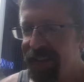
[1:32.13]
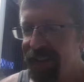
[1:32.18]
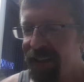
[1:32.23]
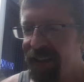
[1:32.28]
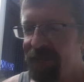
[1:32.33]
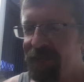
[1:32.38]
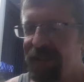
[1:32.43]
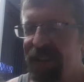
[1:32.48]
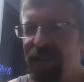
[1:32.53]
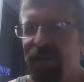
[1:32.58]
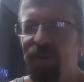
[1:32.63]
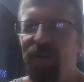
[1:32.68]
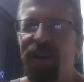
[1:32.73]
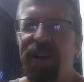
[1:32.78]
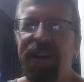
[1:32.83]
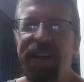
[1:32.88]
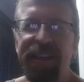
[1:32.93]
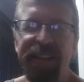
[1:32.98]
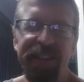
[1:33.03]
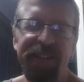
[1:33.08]
I'm still
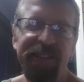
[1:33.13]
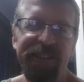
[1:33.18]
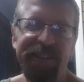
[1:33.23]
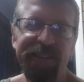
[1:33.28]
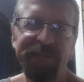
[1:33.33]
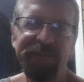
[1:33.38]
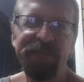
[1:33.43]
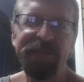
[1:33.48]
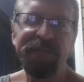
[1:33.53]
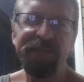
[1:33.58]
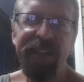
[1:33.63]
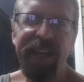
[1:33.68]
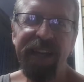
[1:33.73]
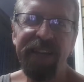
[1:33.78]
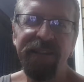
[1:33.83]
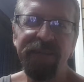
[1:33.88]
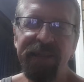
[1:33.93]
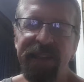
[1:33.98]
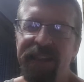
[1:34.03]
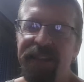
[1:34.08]
working on
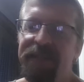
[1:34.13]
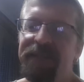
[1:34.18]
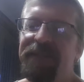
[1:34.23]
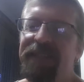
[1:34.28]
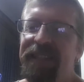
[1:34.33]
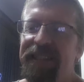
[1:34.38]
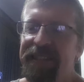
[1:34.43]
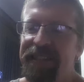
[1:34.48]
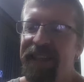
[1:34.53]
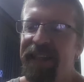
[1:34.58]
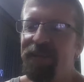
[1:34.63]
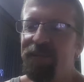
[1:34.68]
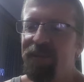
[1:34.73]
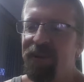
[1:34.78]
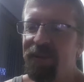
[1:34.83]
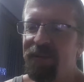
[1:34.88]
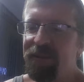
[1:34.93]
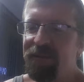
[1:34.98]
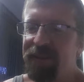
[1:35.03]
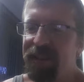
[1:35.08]
how I'm going to fix that
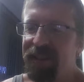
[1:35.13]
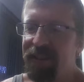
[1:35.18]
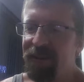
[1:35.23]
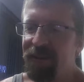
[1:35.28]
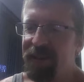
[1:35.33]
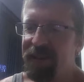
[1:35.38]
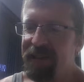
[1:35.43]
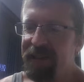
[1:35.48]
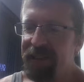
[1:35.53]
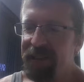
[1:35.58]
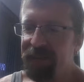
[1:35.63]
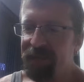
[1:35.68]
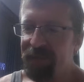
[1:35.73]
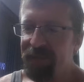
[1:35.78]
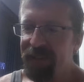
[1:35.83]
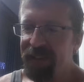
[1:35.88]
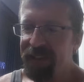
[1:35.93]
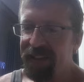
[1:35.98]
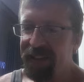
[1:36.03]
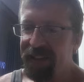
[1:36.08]
problem, don't worry.
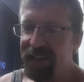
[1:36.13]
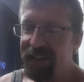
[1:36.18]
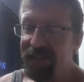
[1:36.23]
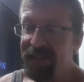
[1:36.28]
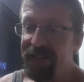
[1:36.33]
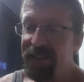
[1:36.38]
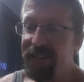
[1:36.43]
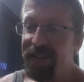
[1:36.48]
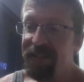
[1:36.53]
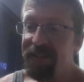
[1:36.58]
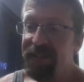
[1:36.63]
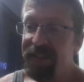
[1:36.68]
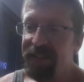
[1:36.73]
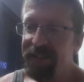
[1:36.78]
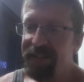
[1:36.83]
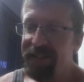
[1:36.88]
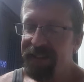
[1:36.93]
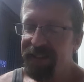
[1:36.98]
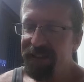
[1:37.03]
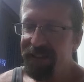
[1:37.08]
I've got a few
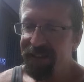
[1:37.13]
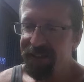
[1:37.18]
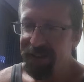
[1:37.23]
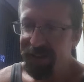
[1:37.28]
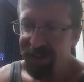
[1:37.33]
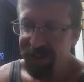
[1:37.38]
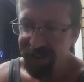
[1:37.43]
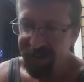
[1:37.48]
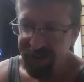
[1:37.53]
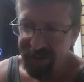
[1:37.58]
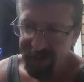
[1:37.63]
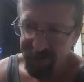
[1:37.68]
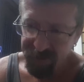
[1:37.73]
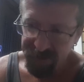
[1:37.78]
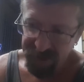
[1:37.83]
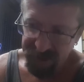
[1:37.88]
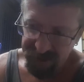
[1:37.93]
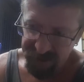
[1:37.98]
solutions up my